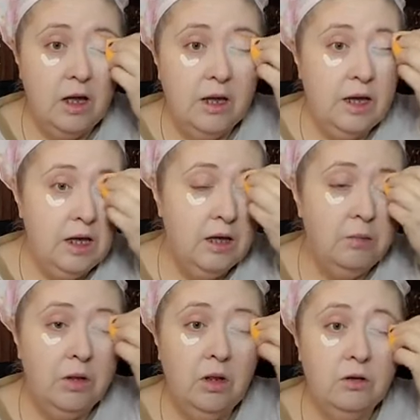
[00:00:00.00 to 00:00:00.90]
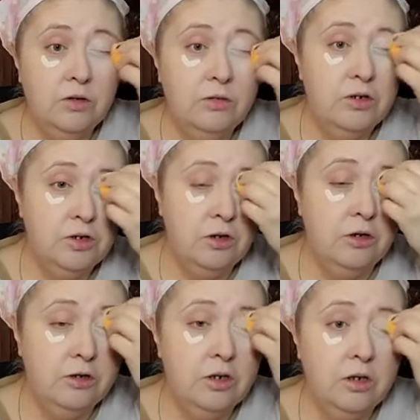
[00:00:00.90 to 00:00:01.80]
I can't belong to a
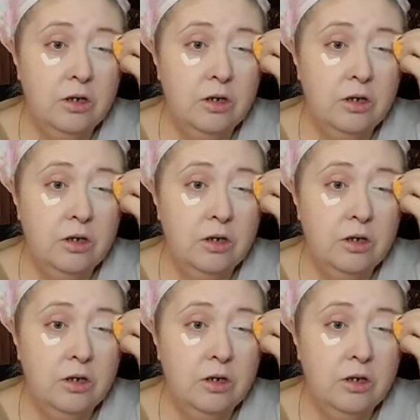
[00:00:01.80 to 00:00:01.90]
church